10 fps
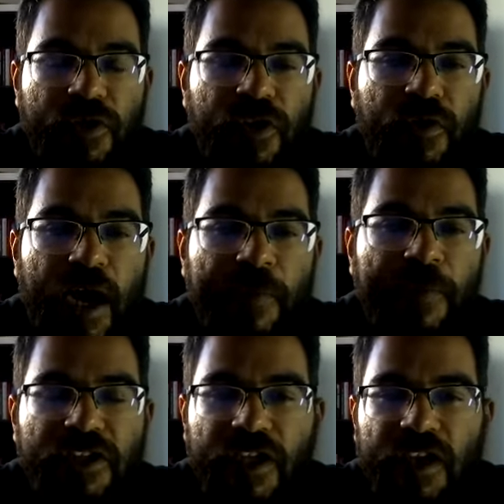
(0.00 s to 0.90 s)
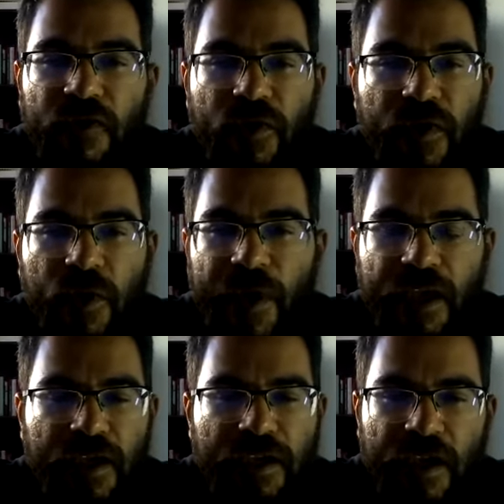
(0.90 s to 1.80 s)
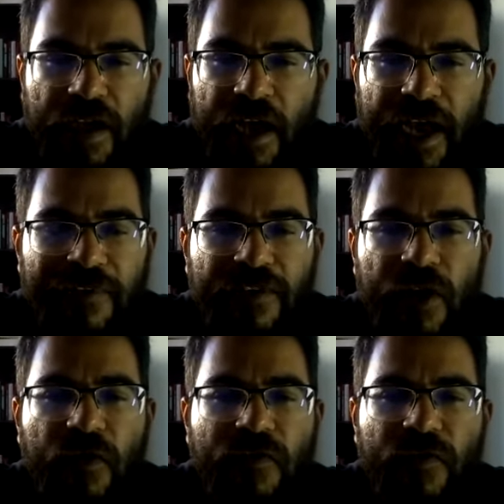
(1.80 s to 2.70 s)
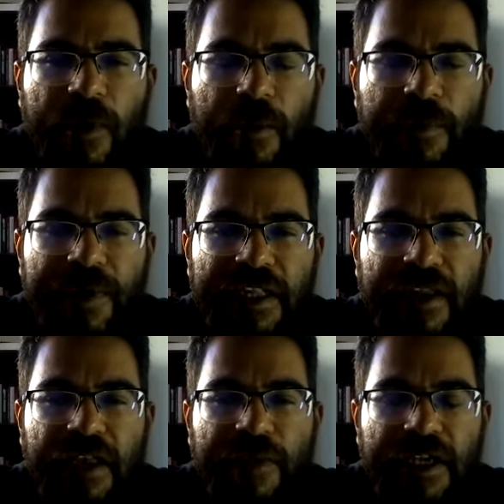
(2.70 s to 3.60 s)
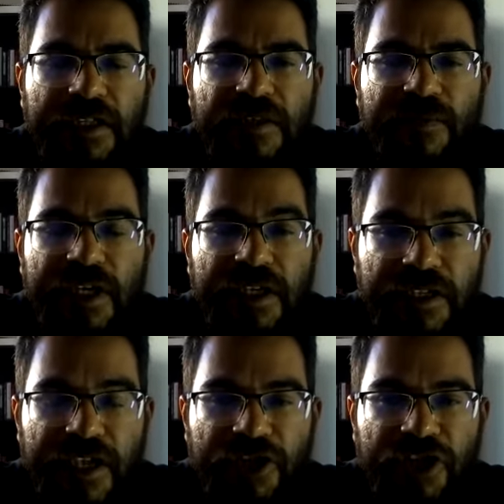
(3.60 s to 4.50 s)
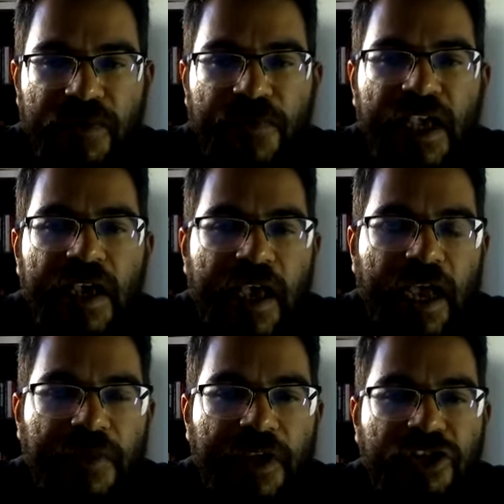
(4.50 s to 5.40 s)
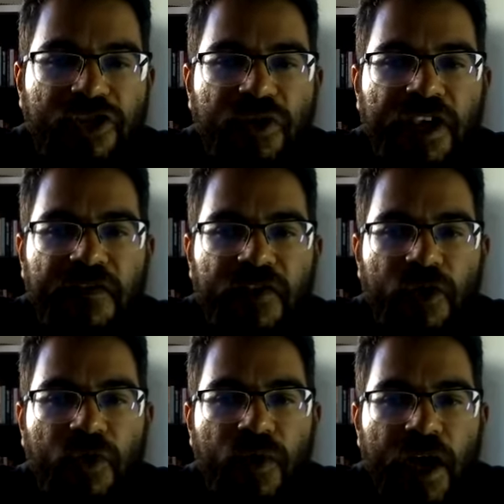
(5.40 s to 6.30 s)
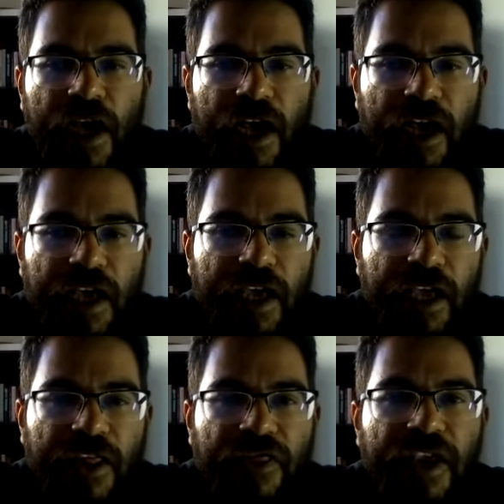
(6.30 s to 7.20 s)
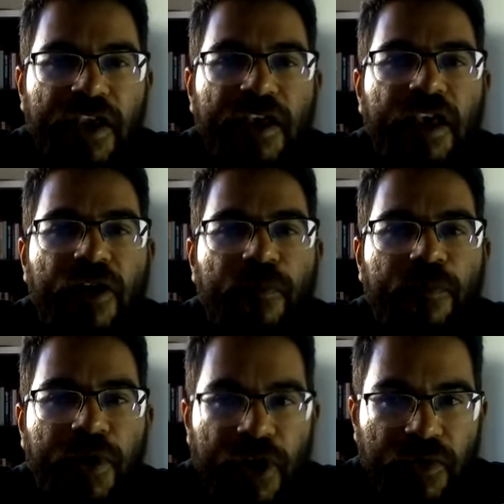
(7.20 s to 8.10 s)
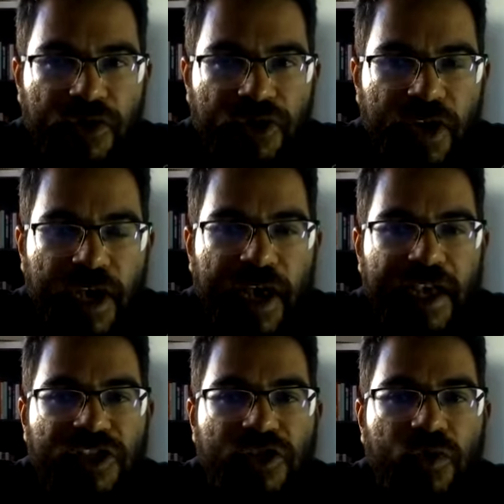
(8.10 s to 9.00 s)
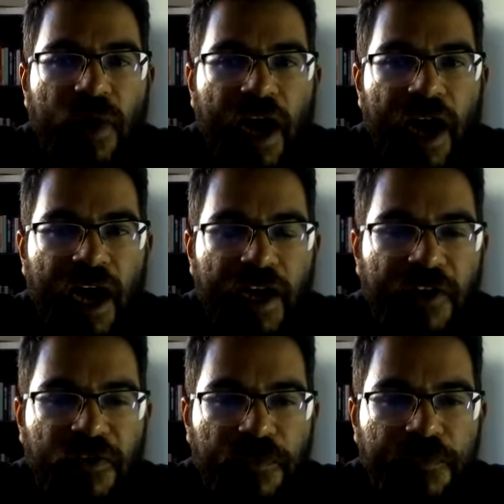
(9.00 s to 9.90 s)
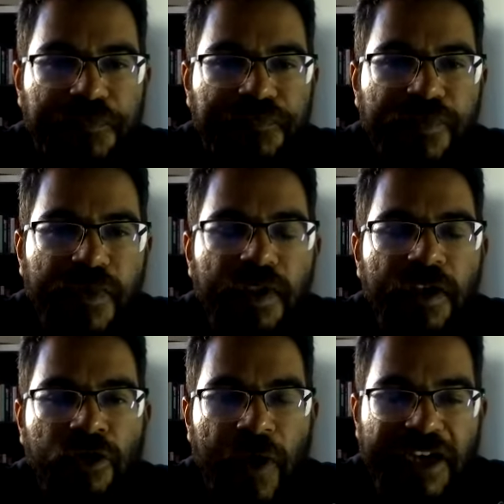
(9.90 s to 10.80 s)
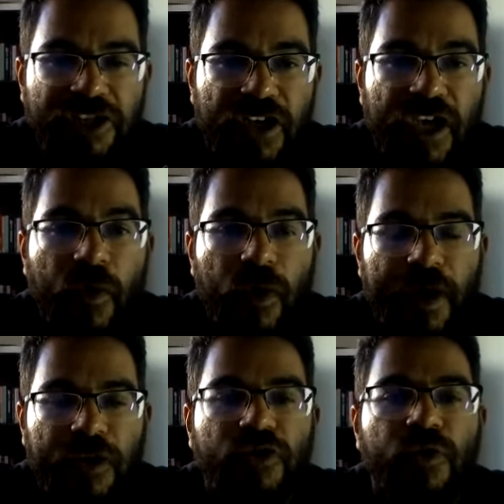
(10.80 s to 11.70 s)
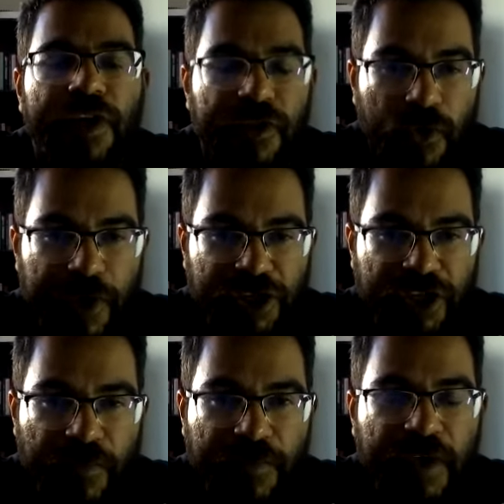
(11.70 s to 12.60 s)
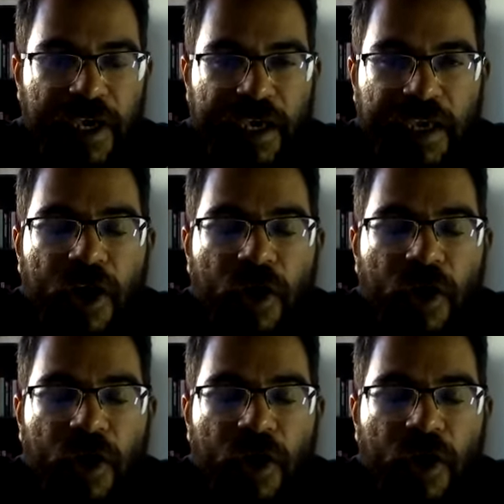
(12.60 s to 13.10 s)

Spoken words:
So I'm gonna just give you a quick high-level overview, probably be 10 minutes per section, and then just to give you a thinking approach as to how to actually go about doing the question, okay?